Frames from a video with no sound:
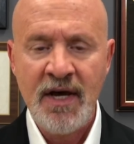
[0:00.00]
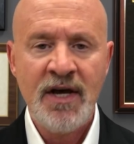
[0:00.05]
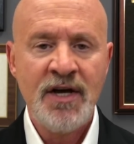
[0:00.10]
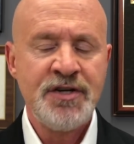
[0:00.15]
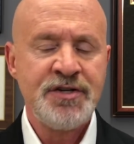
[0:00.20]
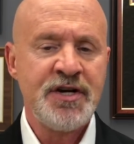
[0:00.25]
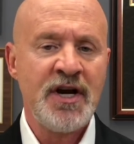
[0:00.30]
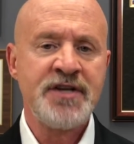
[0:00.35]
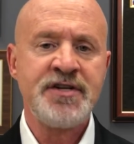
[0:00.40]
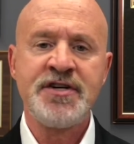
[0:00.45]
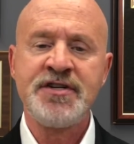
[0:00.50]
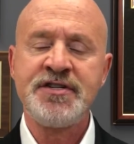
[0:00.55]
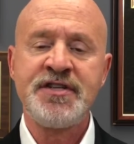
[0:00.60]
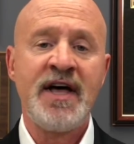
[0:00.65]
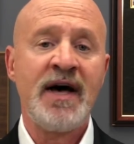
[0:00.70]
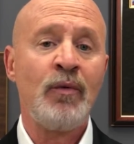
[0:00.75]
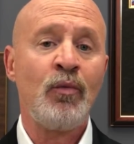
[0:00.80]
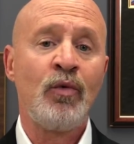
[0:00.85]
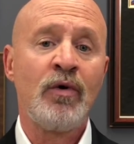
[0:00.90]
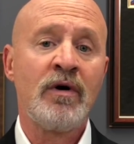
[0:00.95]
judges
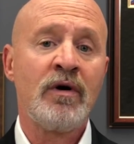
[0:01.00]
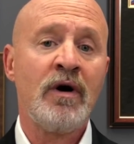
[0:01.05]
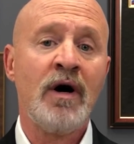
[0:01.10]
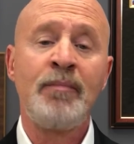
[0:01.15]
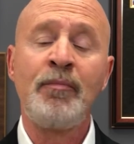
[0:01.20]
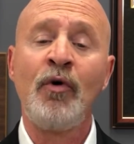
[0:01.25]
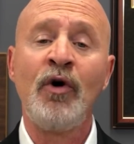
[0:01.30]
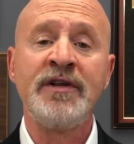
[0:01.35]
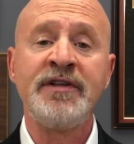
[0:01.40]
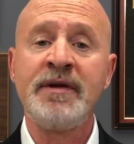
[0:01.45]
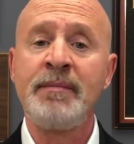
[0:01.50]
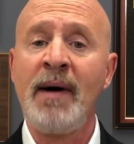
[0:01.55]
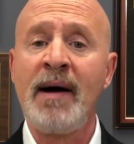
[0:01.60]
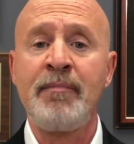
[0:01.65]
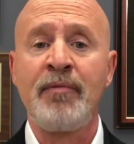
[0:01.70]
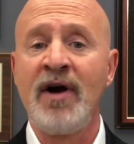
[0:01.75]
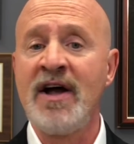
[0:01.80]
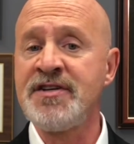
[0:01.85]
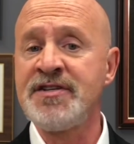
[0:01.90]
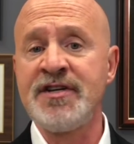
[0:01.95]
that were appointed by
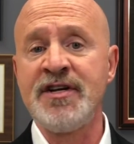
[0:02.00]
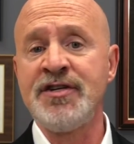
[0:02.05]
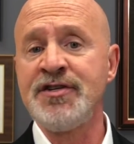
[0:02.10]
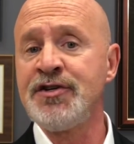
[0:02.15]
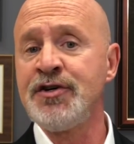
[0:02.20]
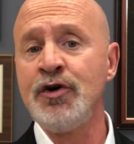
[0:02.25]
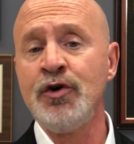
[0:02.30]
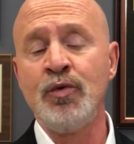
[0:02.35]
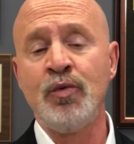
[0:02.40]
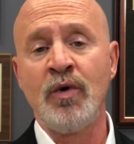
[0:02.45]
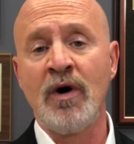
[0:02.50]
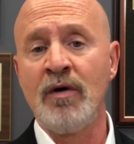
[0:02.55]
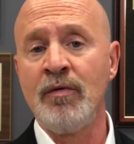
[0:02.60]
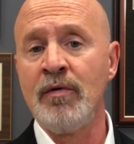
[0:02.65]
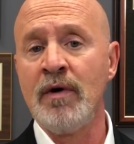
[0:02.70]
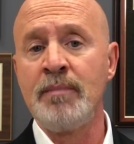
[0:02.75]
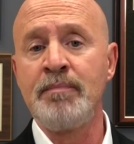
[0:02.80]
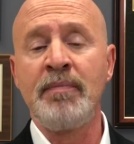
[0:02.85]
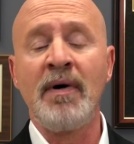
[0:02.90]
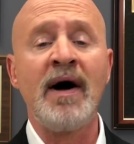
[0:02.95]
presidents who were
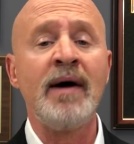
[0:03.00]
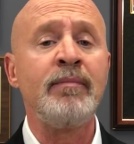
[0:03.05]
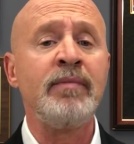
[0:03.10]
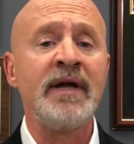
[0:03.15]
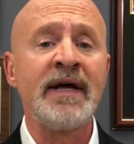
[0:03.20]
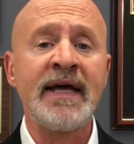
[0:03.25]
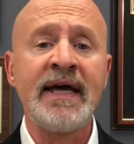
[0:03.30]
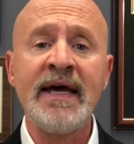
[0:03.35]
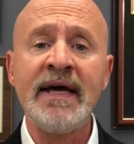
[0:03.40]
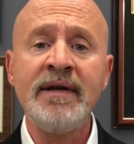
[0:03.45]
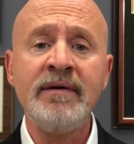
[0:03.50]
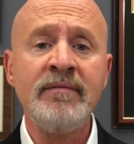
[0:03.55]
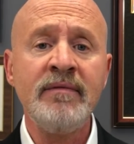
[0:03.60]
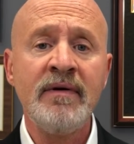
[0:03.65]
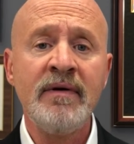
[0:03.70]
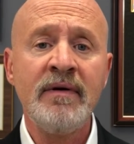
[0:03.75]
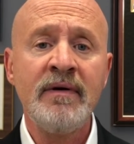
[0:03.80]
Republican